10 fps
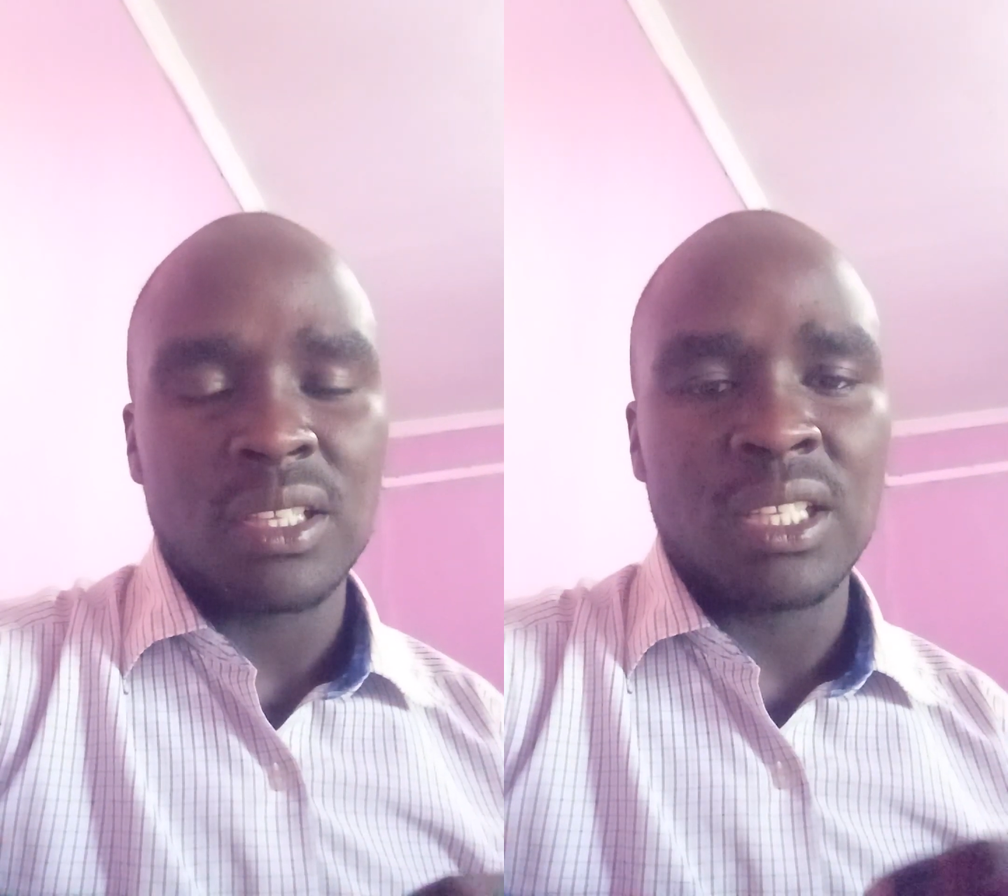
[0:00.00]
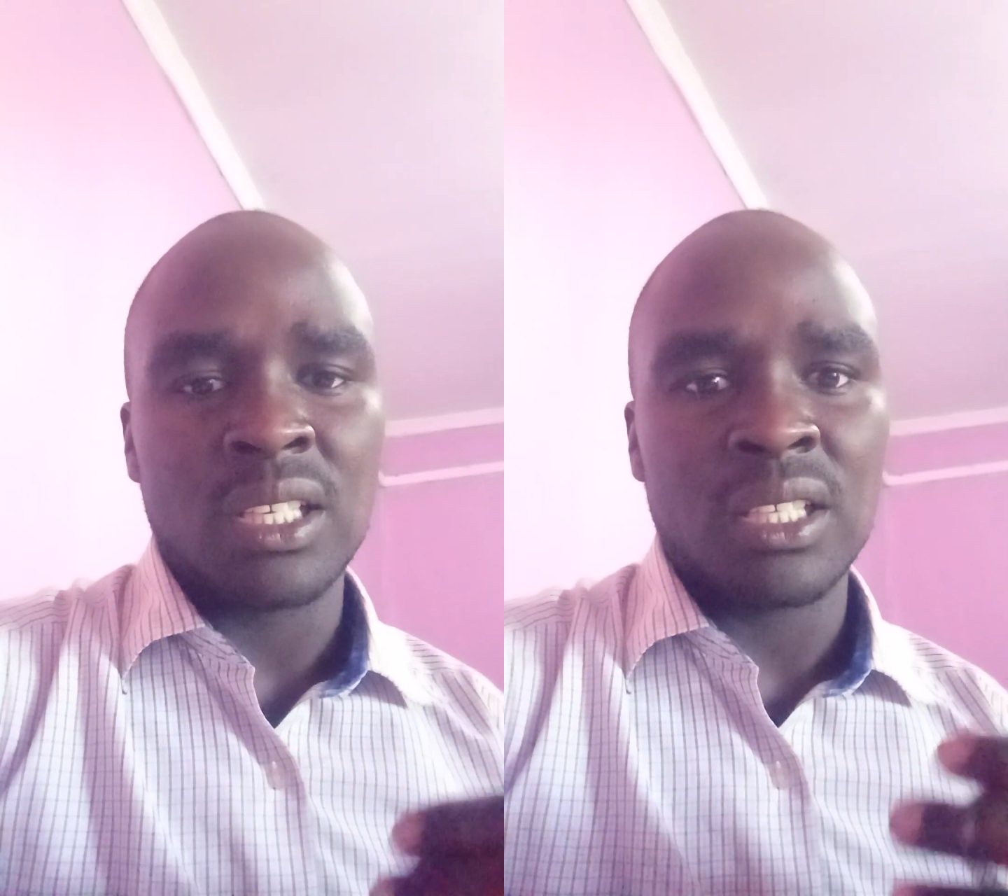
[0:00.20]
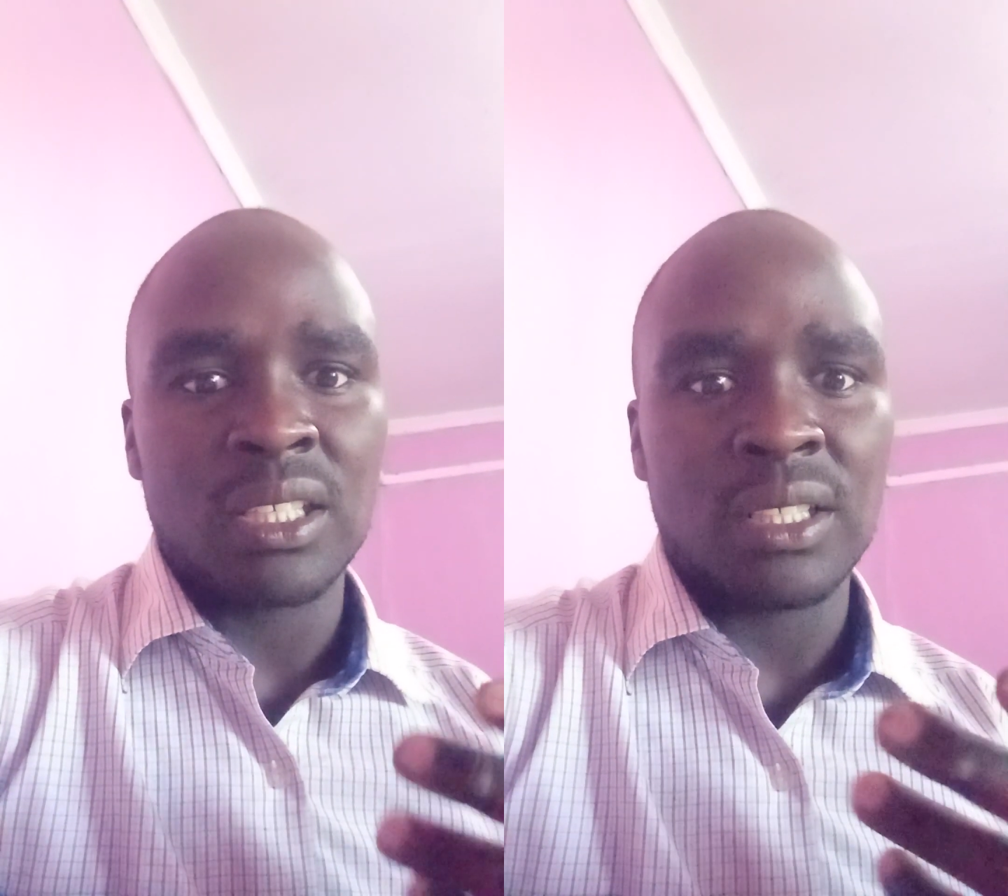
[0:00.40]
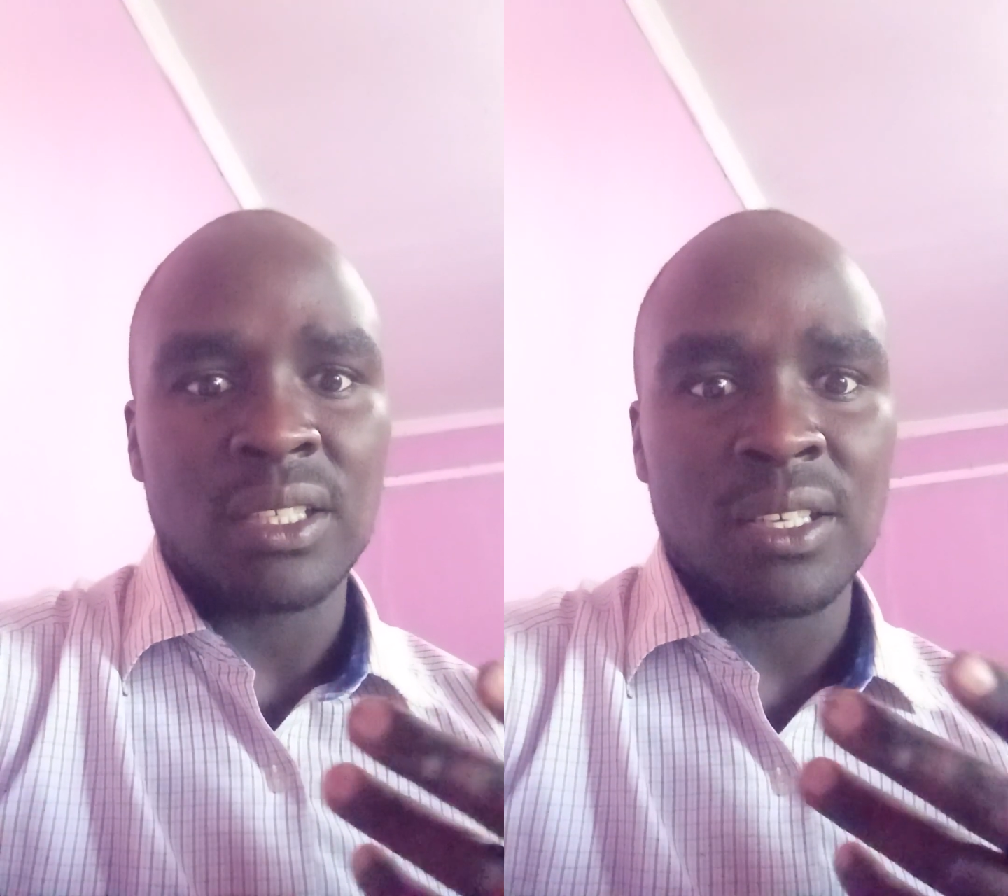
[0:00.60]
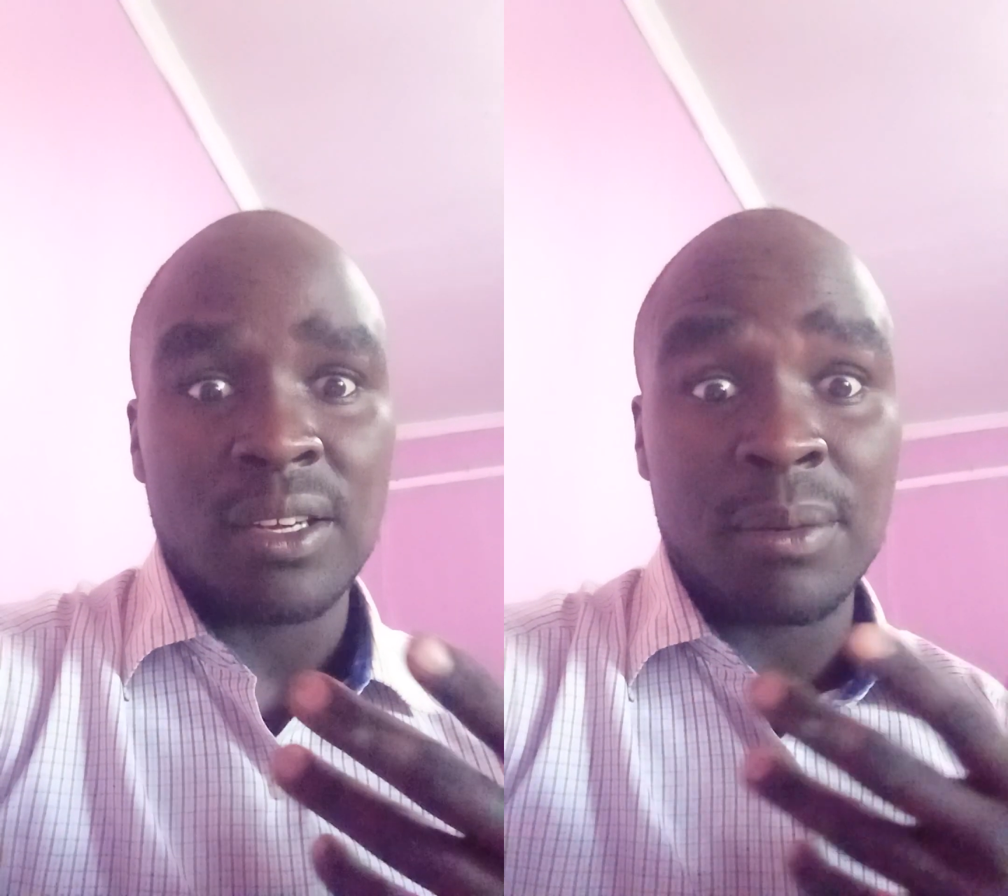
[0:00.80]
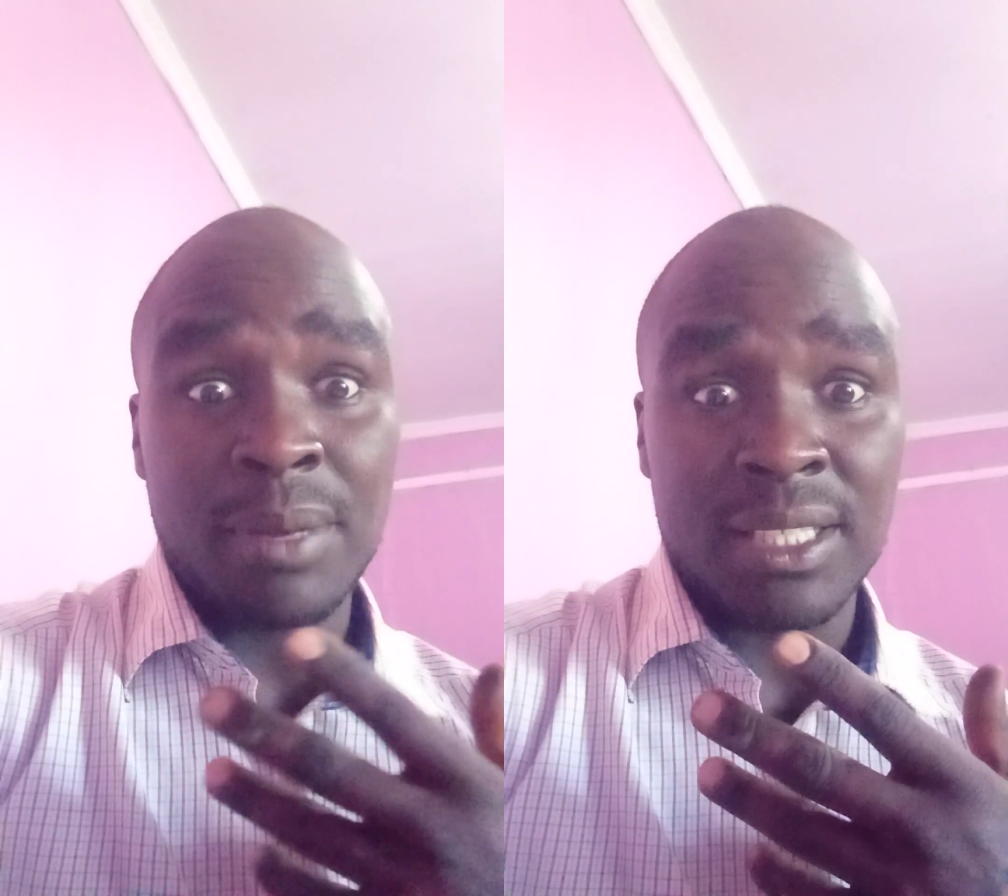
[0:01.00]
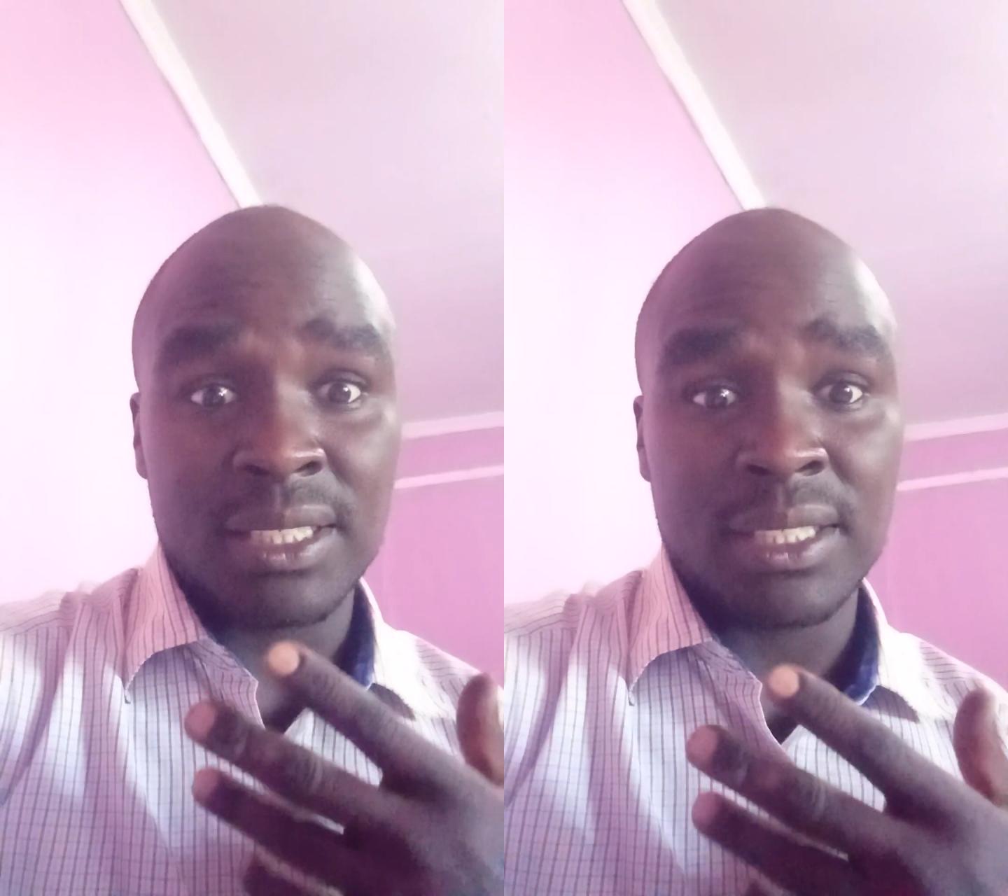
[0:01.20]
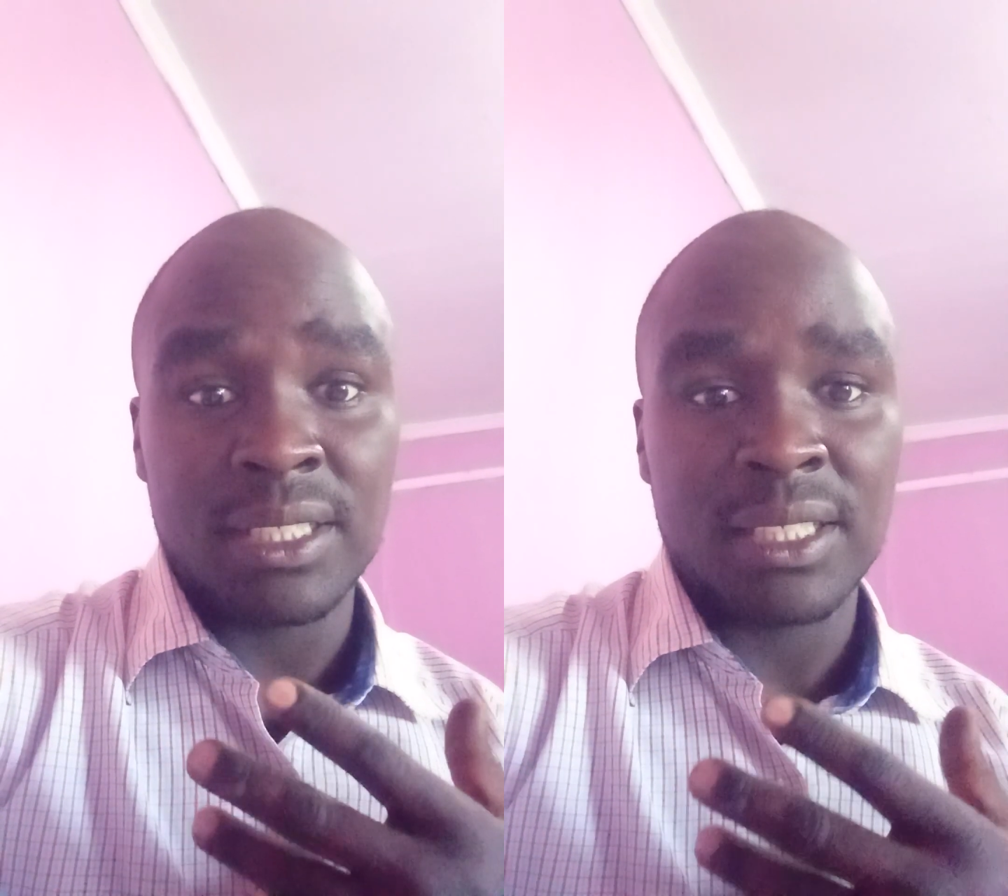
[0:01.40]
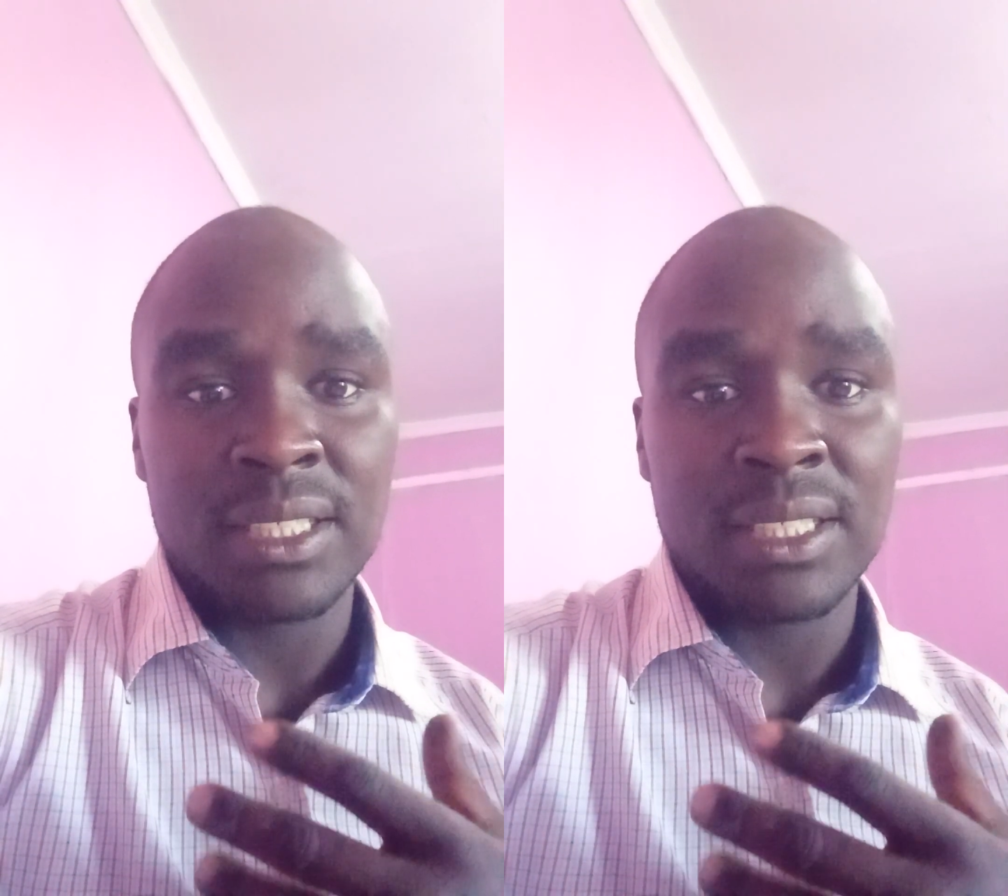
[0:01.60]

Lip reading: the masks,